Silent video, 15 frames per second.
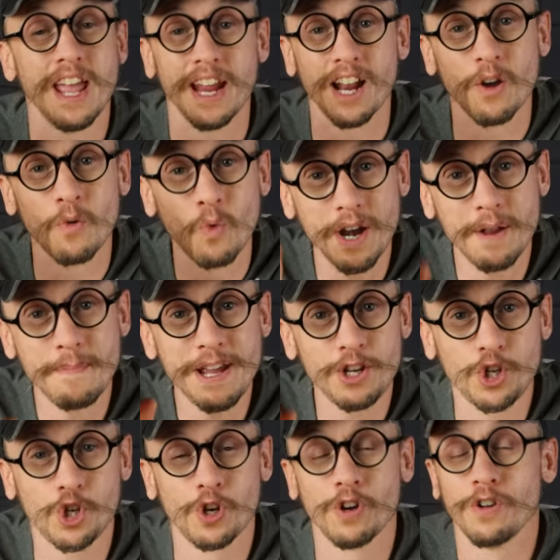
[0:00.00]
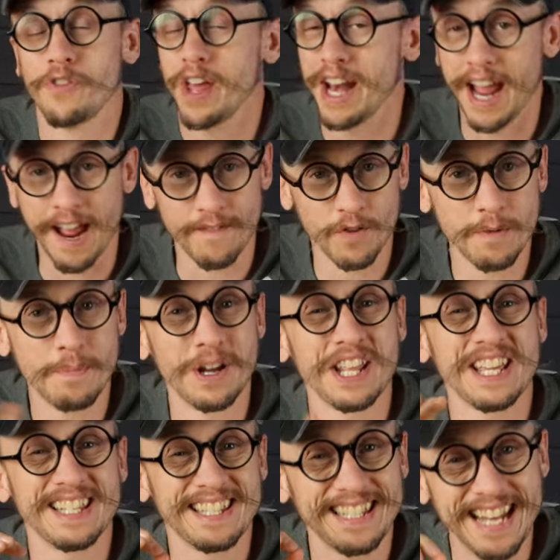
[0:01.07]
and I want to make sure that
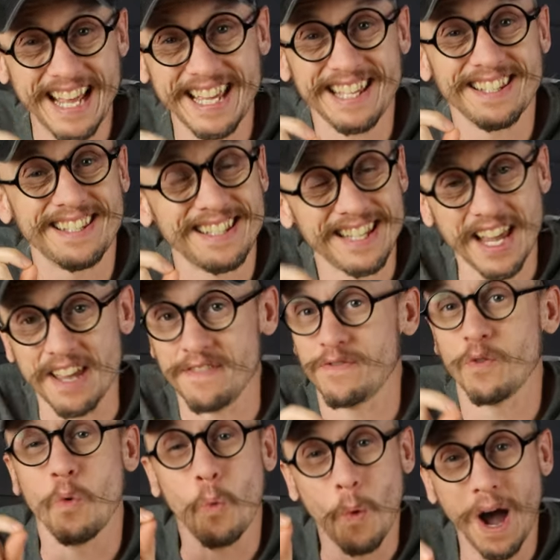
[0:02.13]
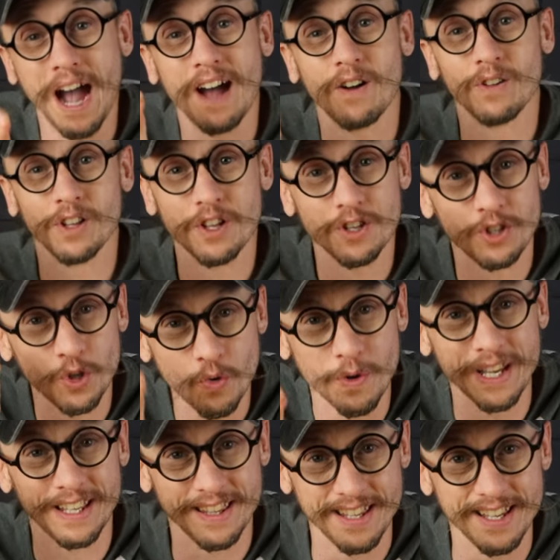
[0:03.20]
everybody is staying safe while
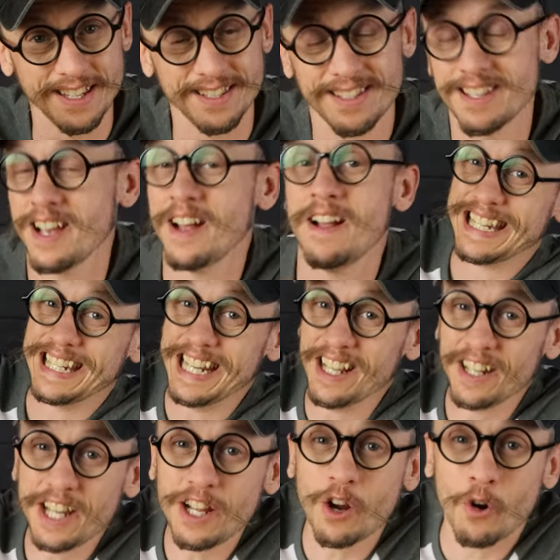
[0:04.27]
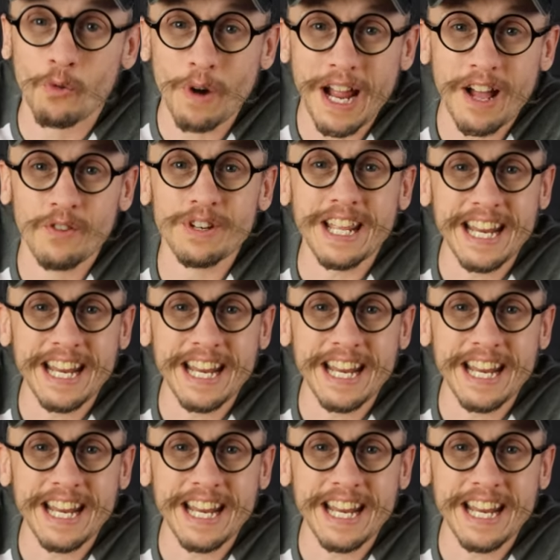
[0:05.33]
doing this. Dealing around